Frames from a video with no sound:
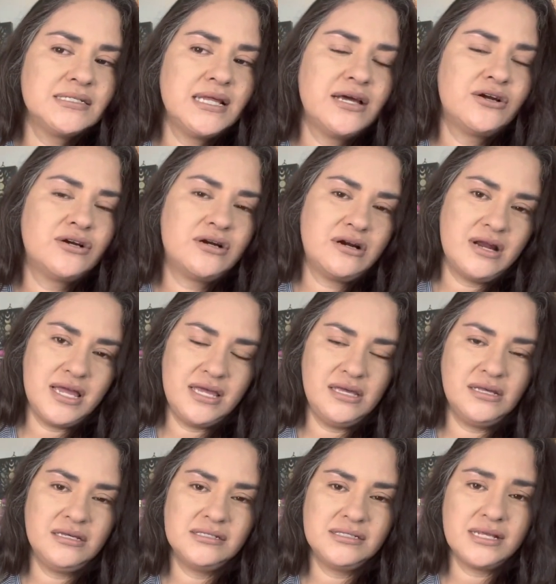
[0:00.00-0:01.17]
layer
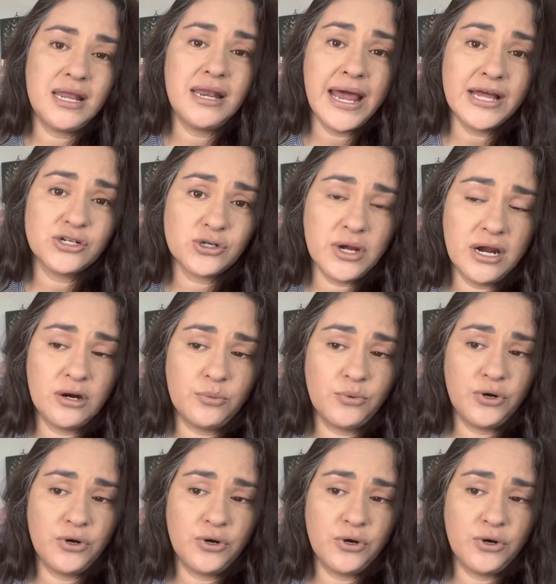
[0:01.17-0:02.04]
is natural hair,